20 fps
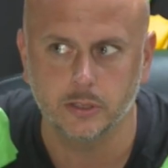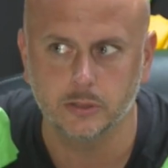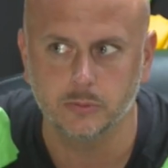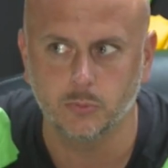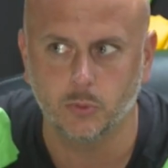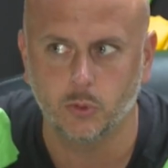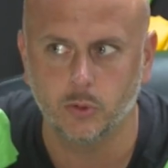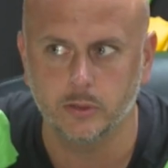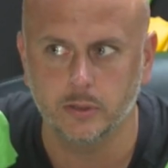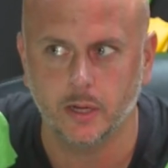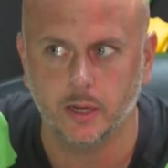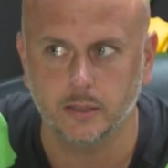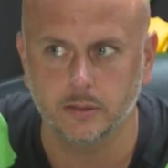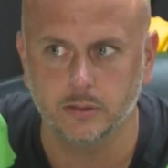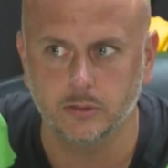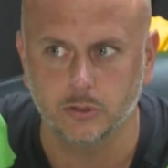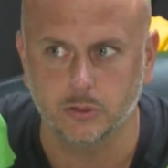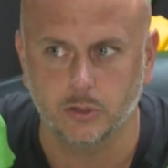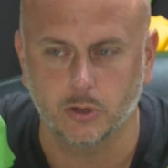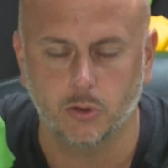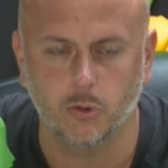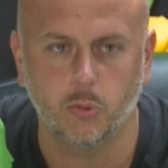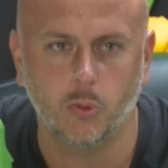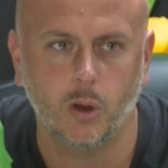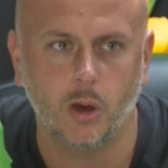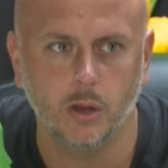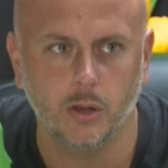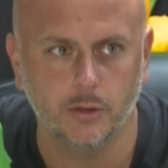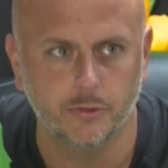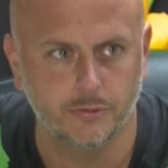is more not to
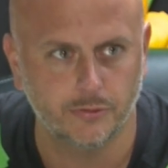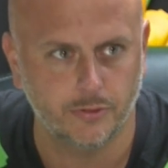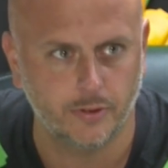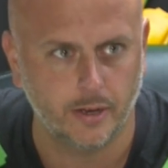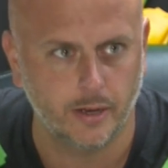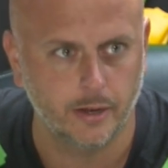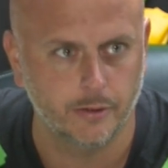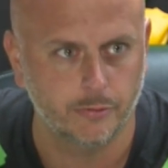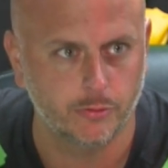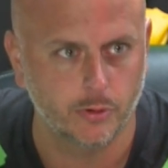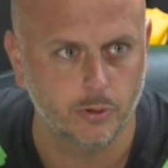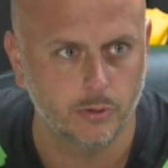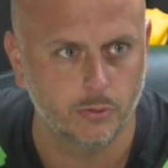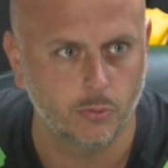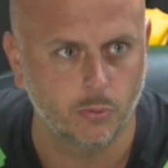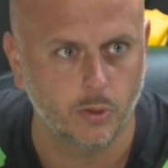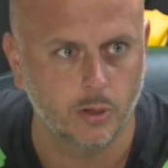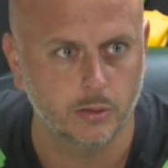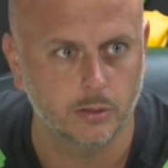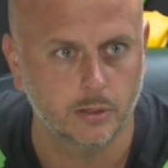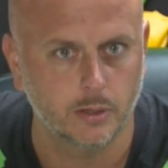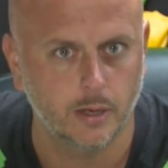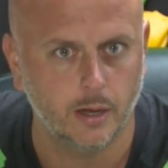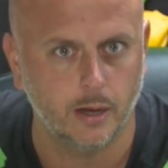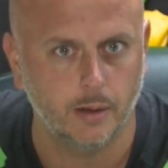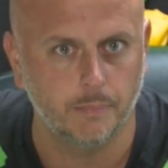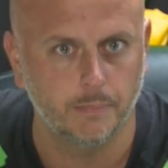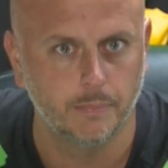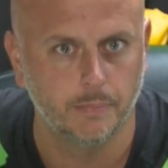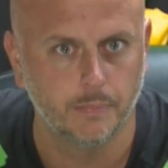qualify for the World
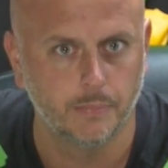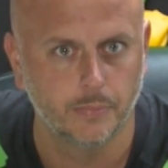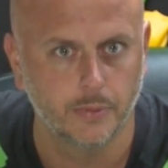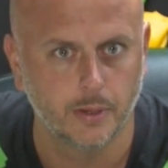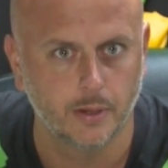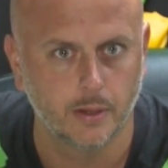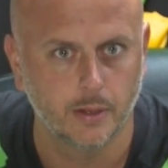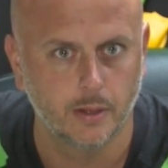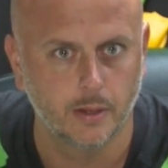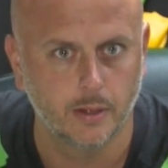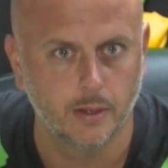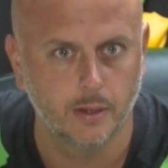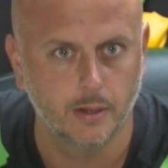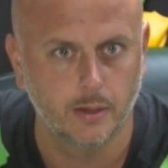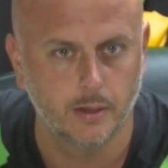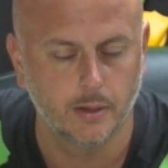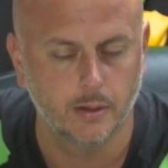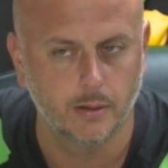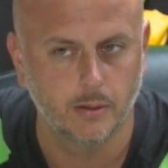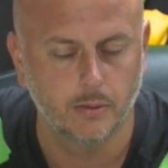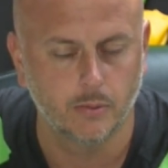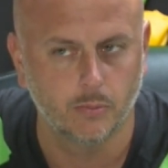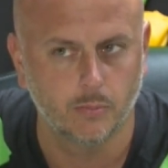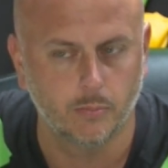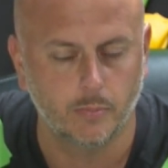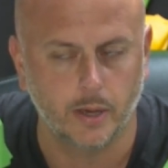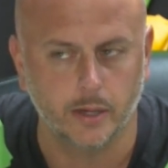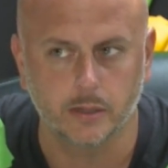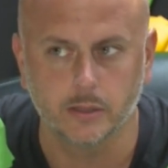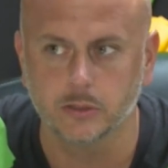Cup.
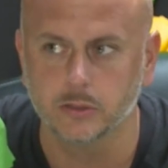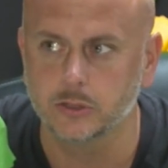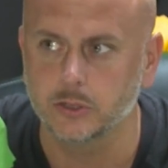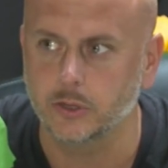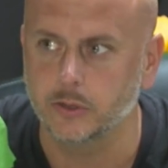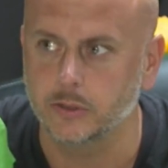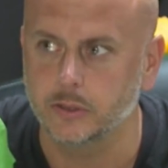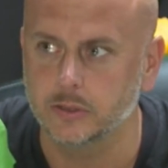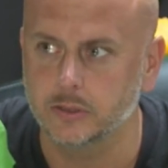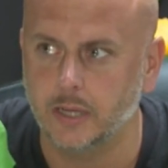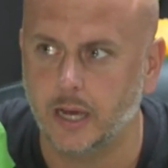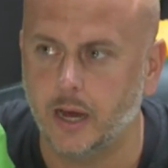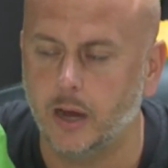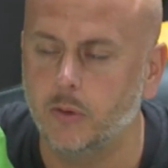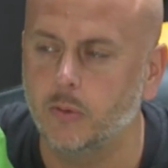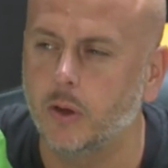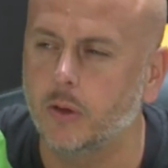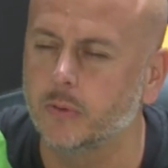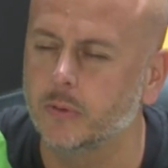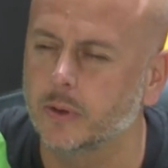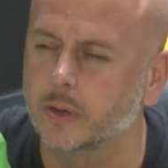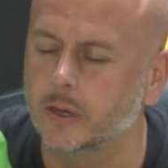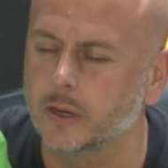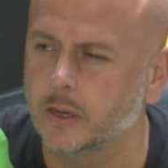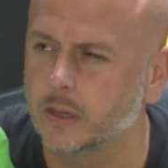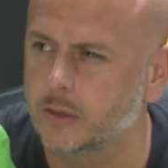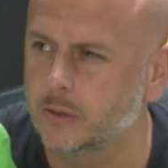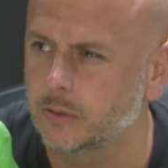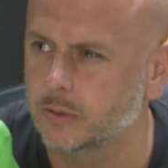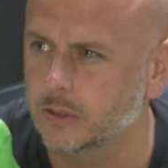My concern is how are we
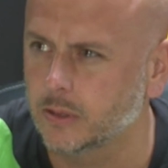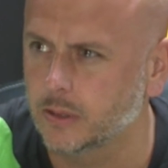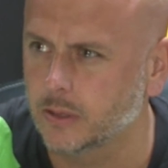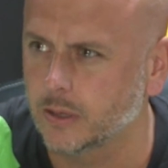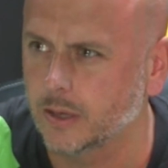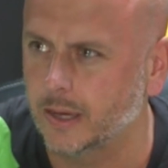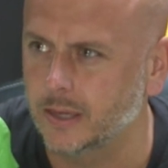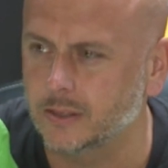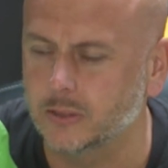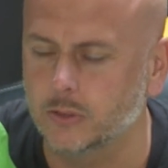going to look at